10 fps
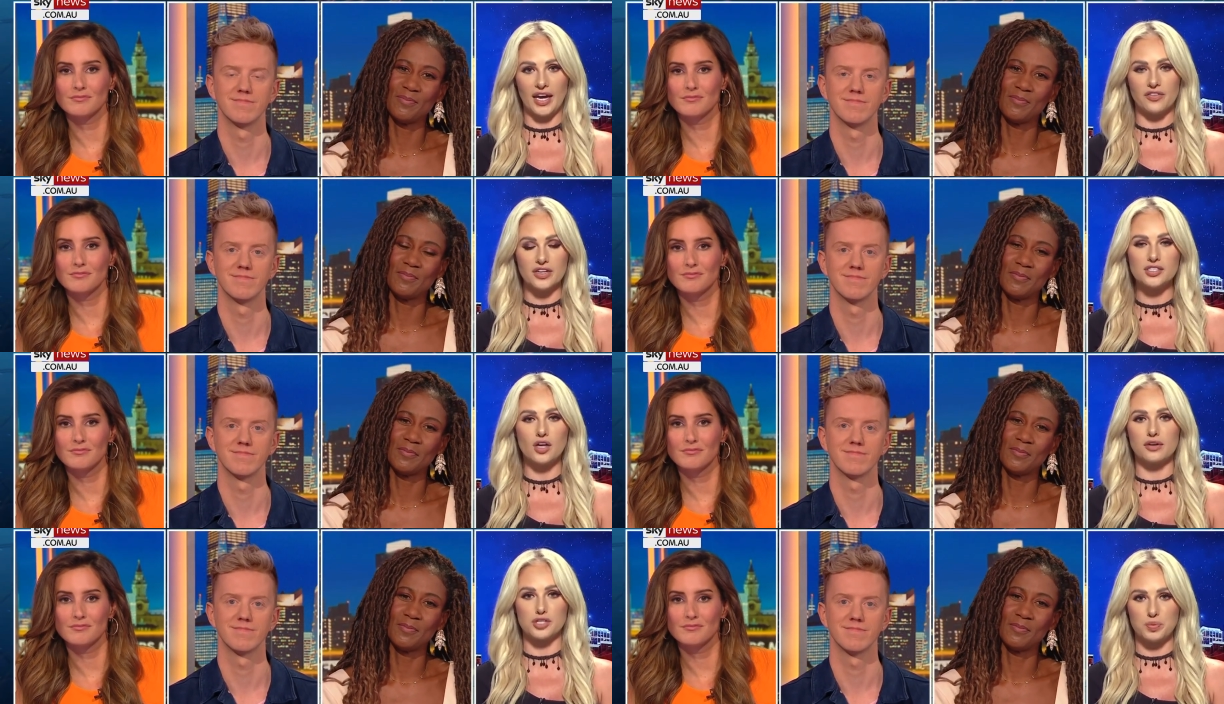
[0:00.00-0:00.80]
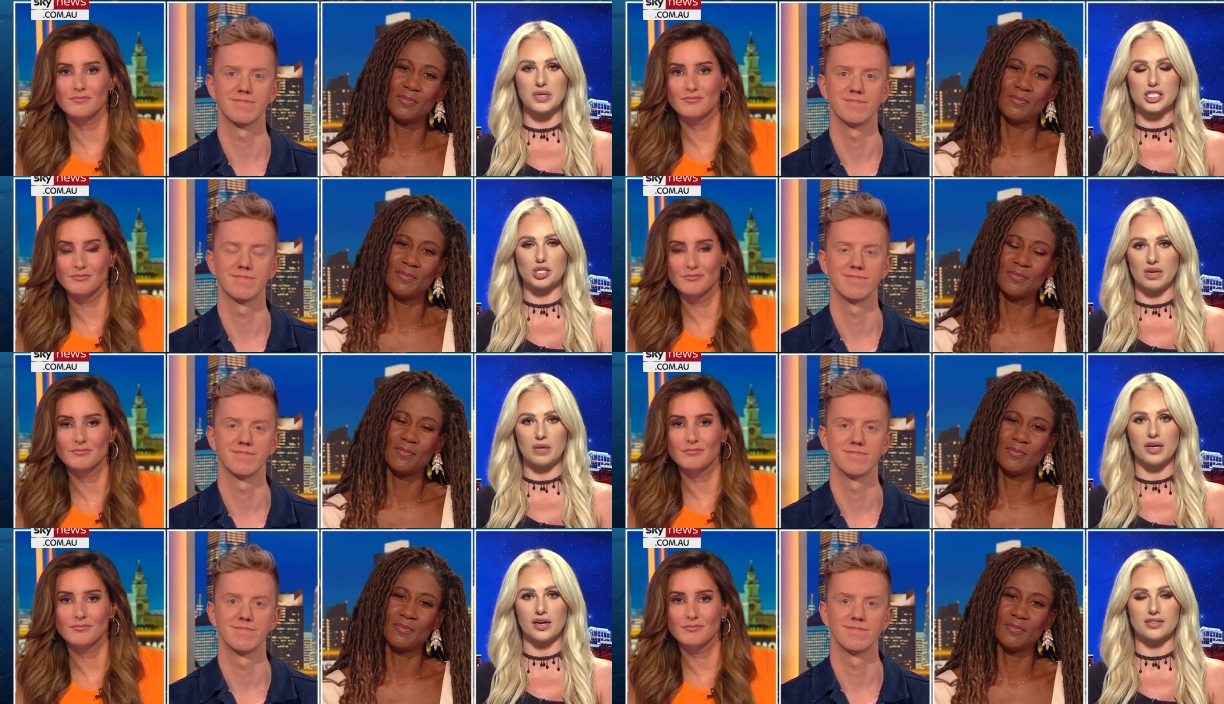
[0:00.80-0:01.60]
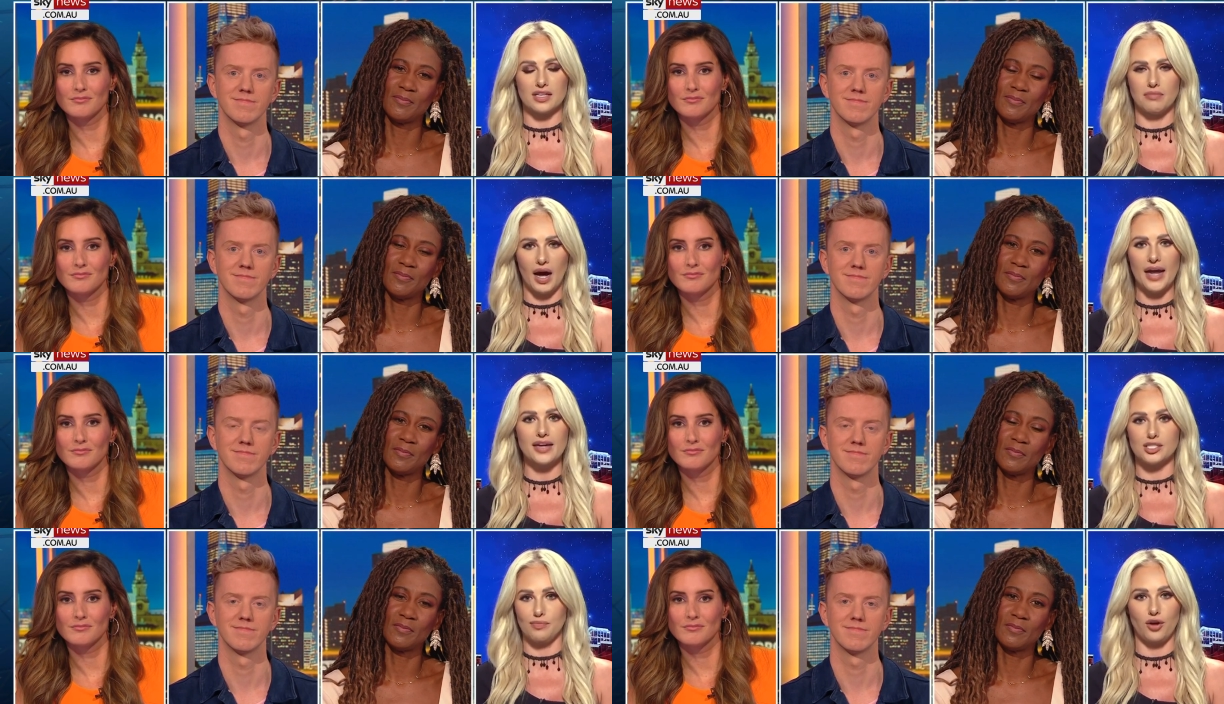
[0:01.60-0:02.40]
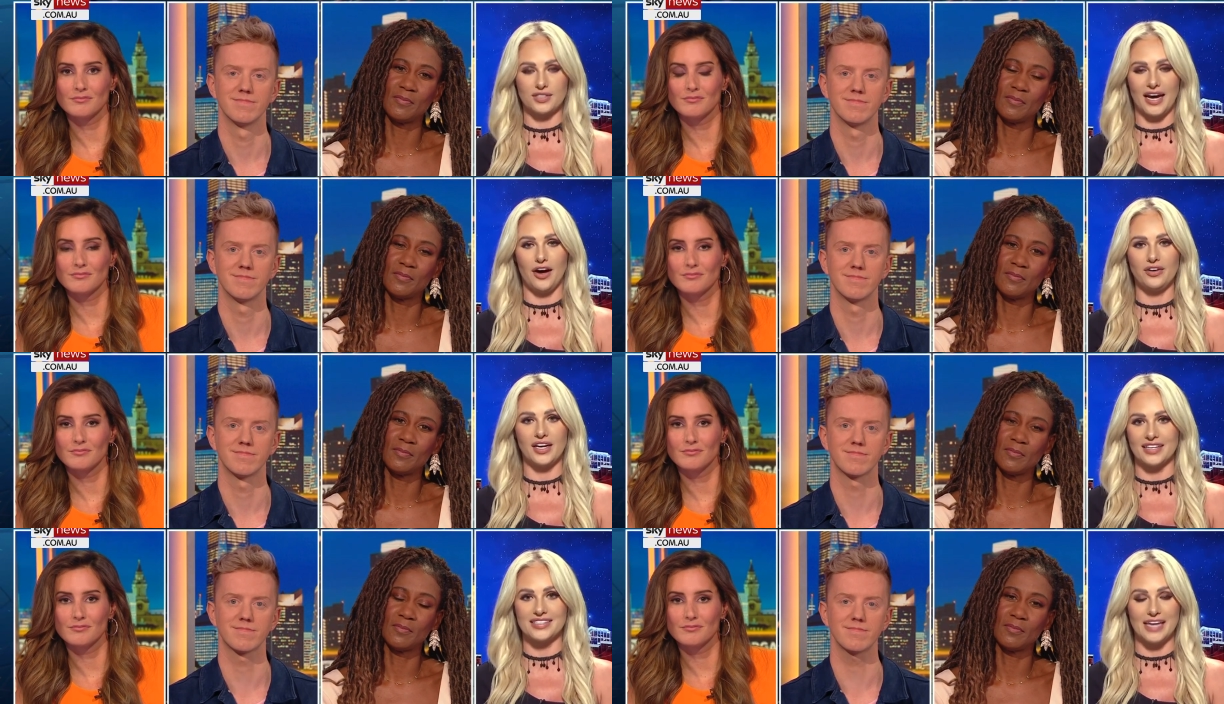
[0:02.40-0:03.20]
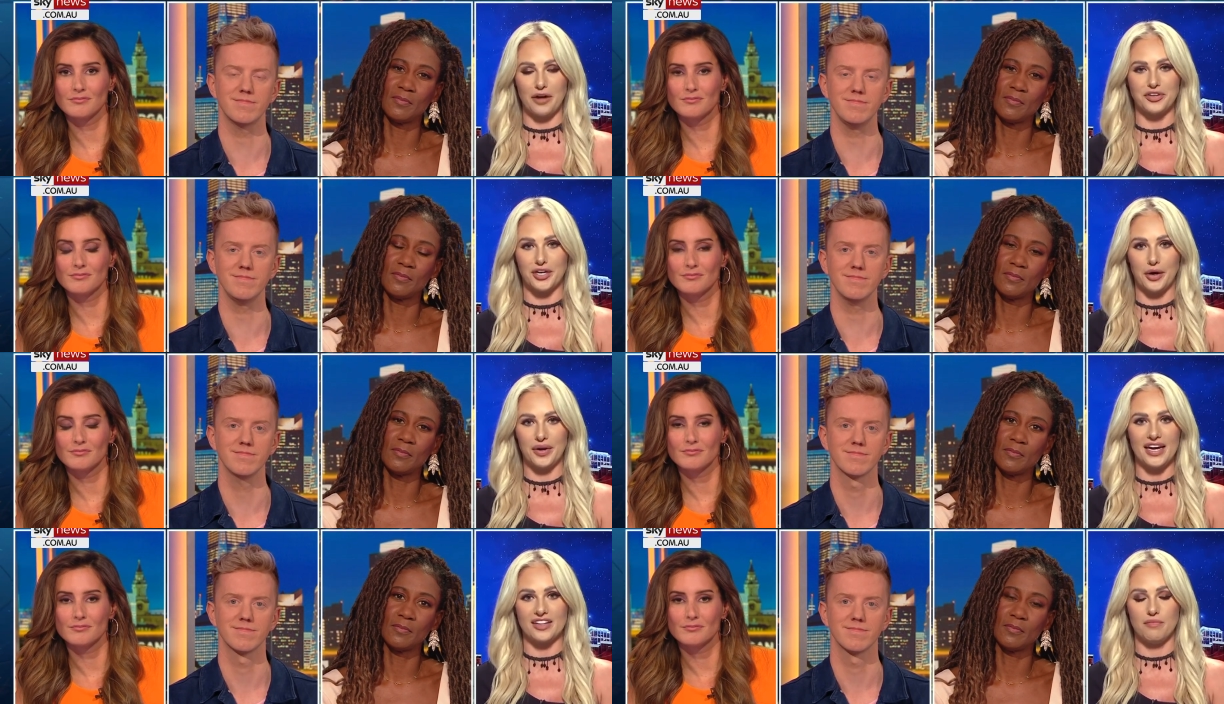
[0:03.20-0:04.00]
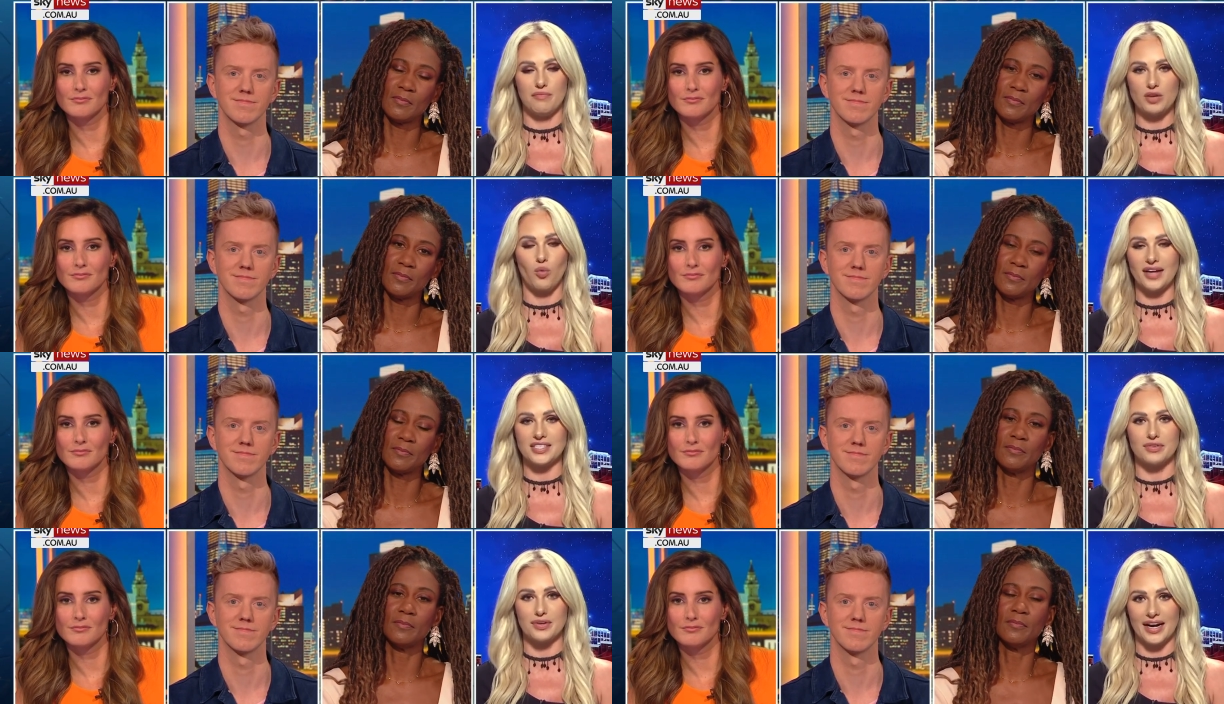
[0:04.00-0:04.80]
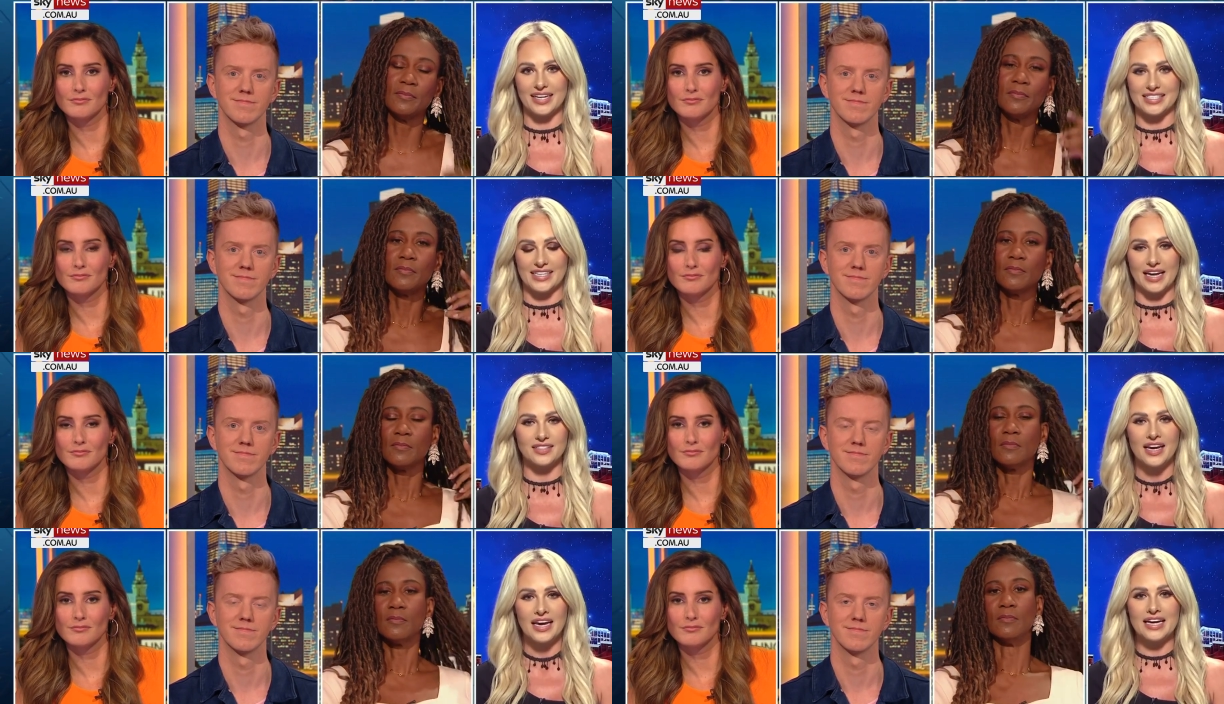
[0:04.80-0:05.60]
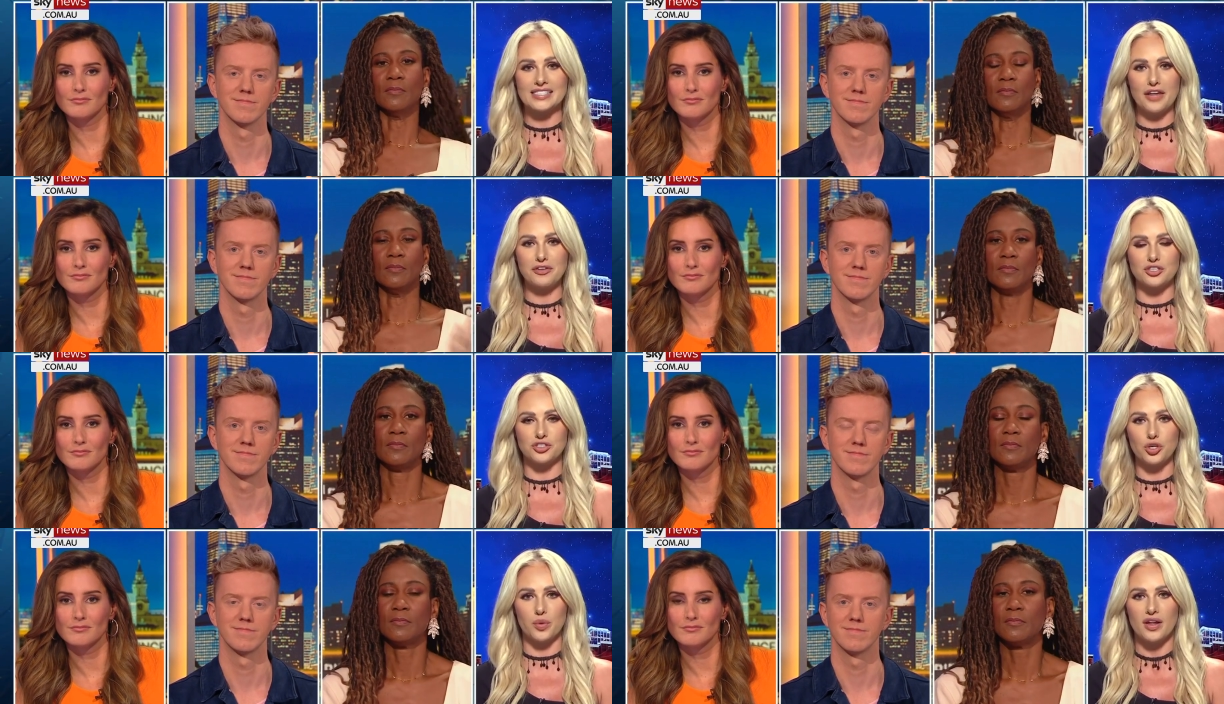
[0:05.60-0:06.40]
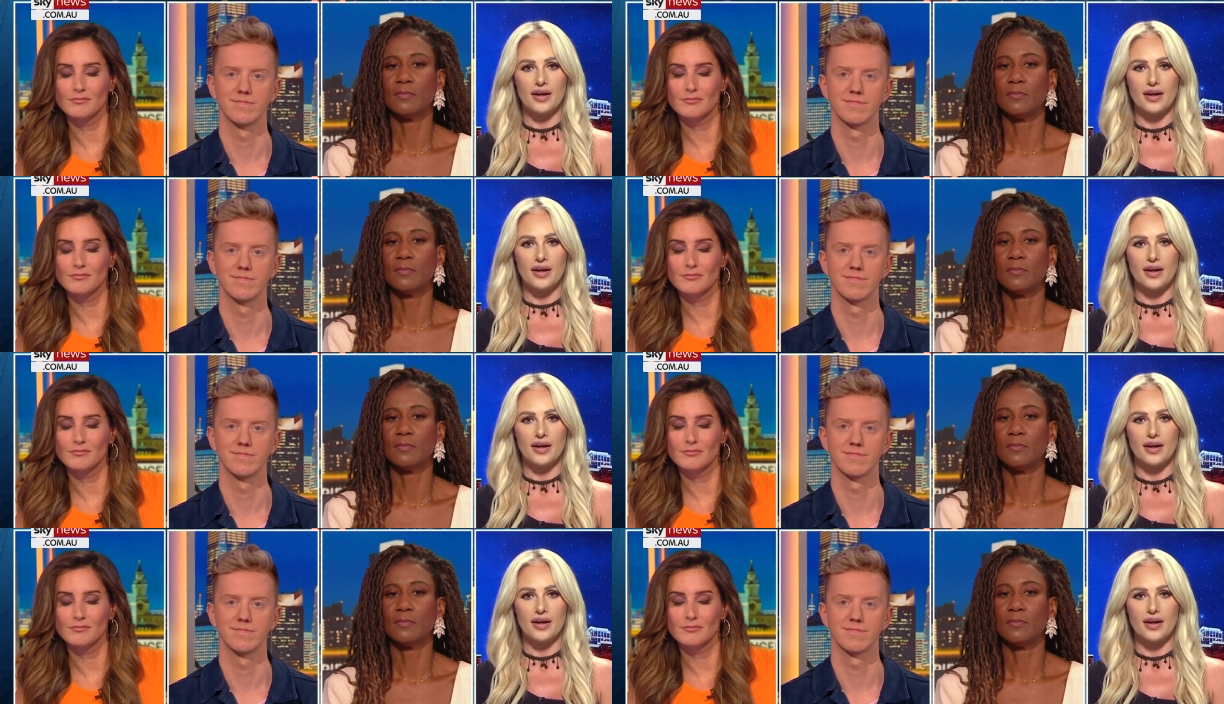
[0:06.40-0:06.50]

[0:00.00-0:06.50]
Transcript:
Speaker 1: And this song speaks to me because in my small town in South Dakota, in the Midwest of the United States, it has nothing to do with